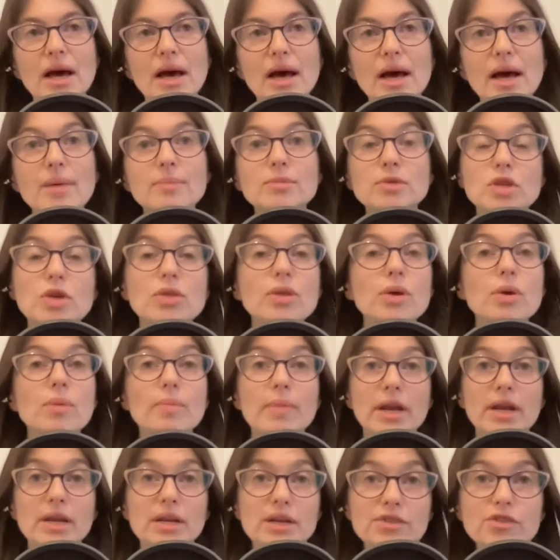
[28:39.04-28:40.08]
um, so there are
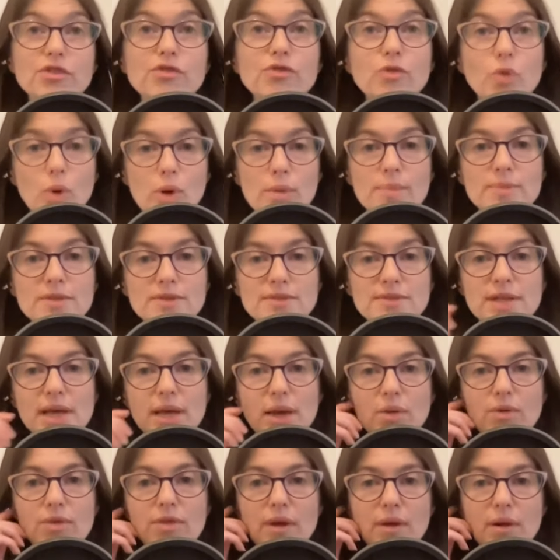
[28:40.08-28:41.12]
many different forms of
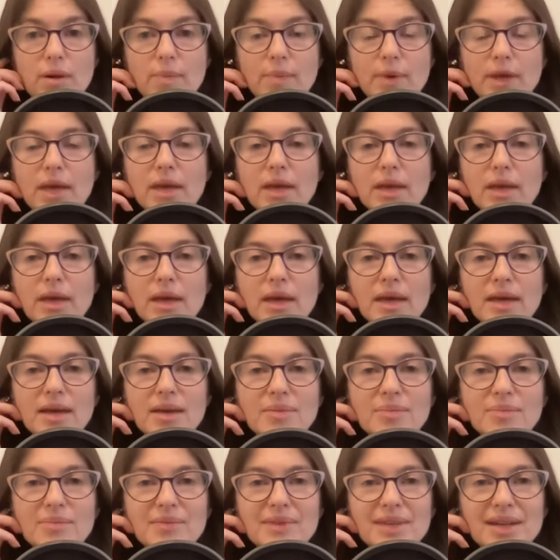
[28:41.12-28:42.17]
psychotherapy.
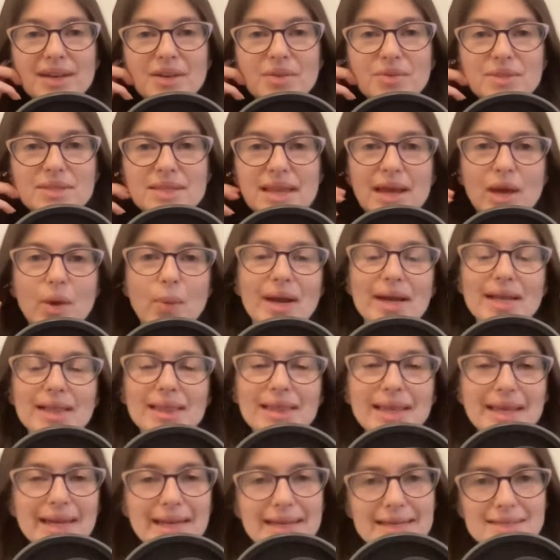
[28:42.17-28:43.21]
Um, you know,
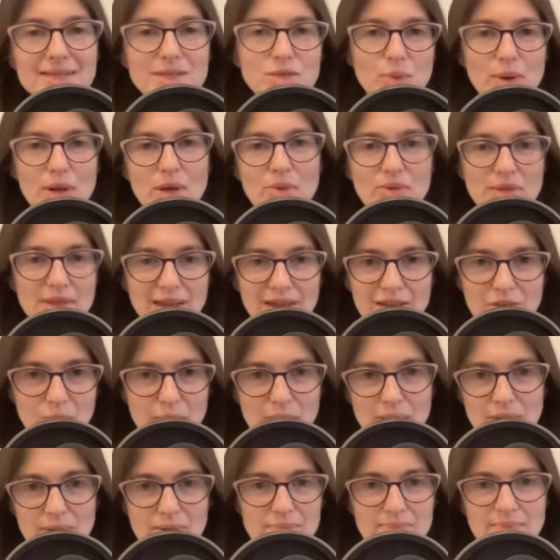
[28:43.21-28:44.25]
psychoanalytics is what you think of
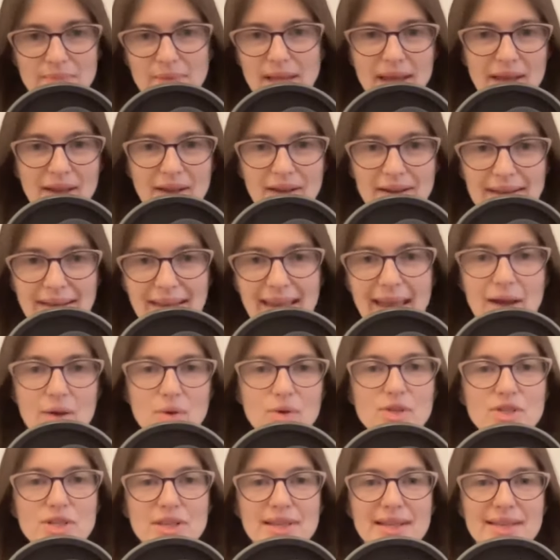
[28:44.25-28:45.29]
when you're lying on a
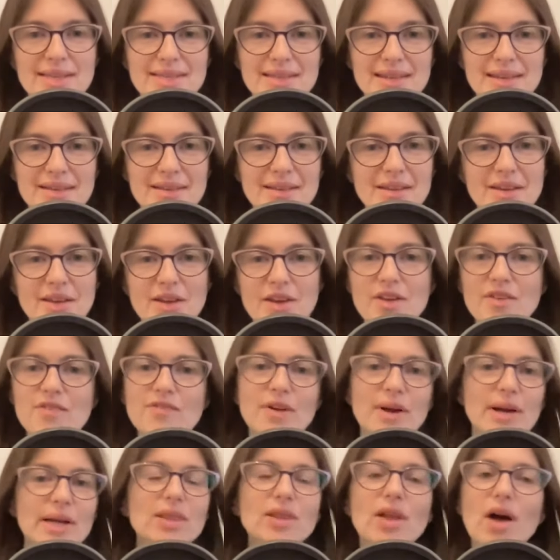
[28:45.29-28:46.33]
couch, and that's a
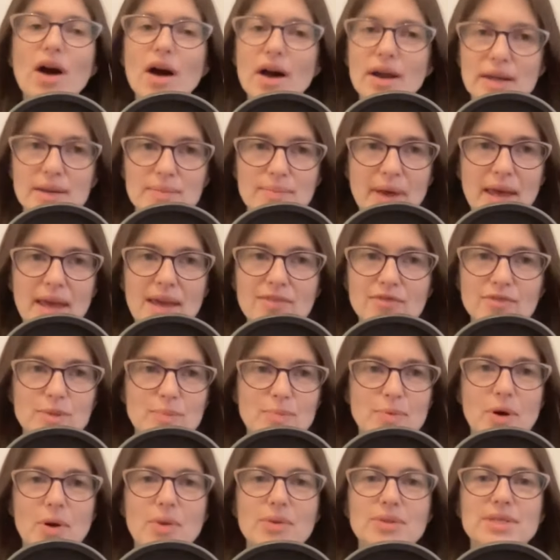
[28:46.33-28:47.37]
very long and painful
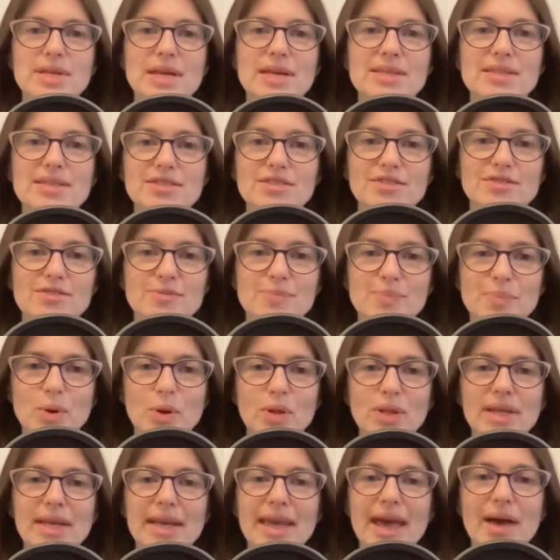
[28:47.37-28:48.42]
process of
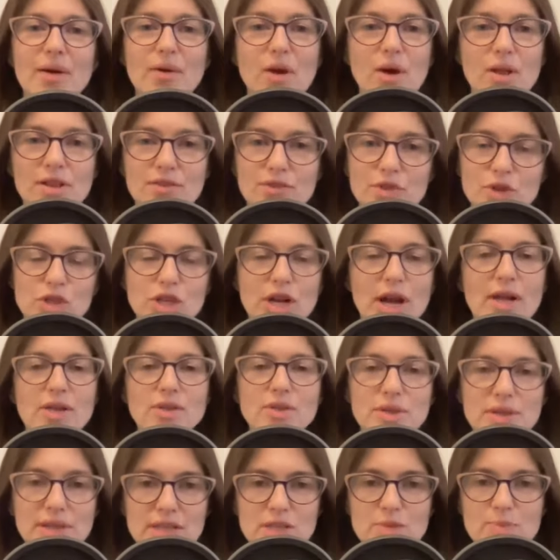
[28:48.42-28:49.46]
pulling out all of your
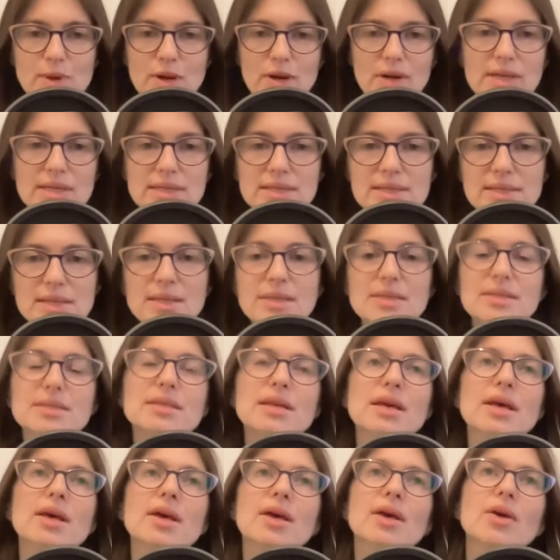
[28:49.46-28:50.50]
childhood experiences.
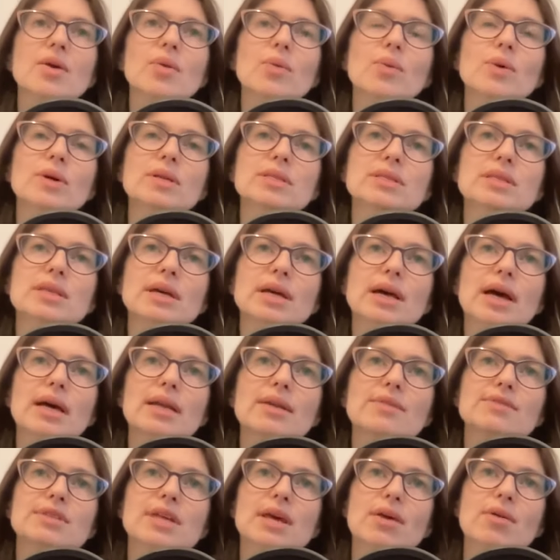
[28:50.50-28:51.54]
Whereas the kind
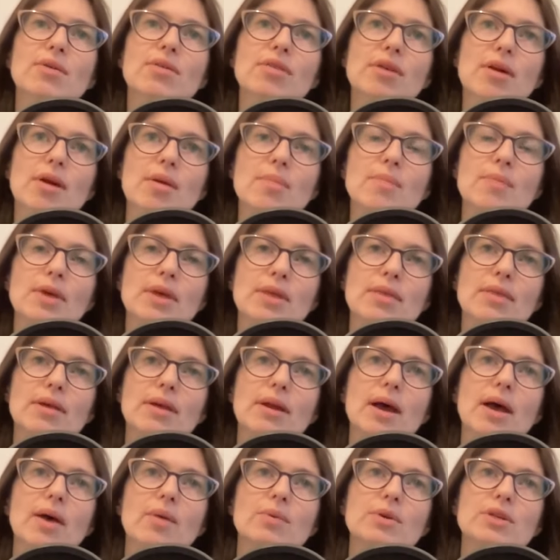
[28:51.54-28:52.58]
of psychotherapy that
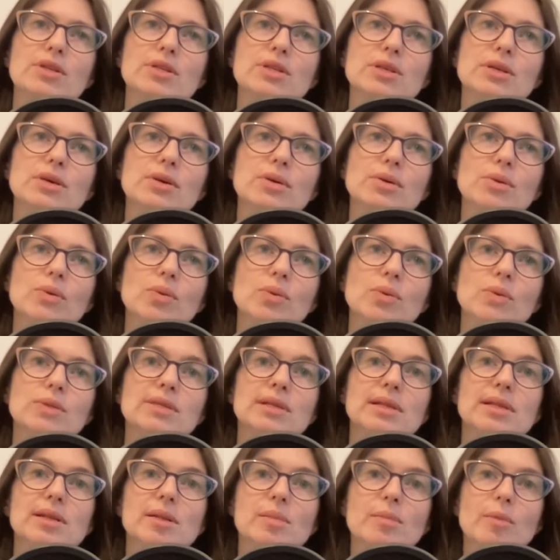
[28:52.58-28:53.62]
I would do was
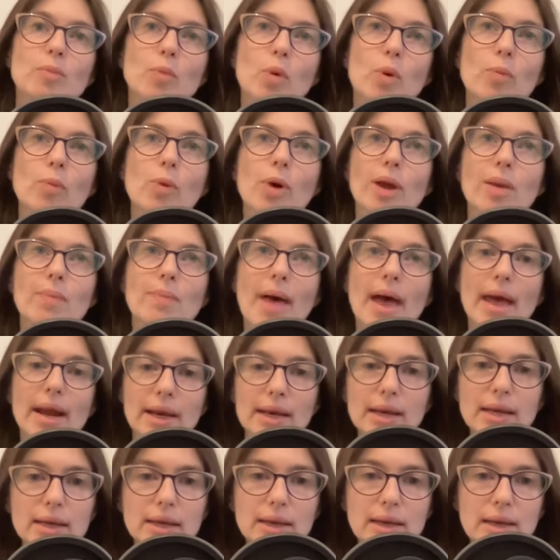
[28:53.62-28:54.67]
a little bit more
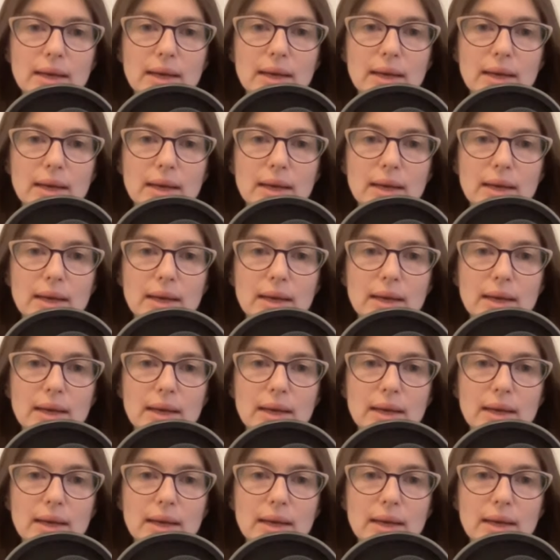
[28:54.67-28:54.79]
pragmatic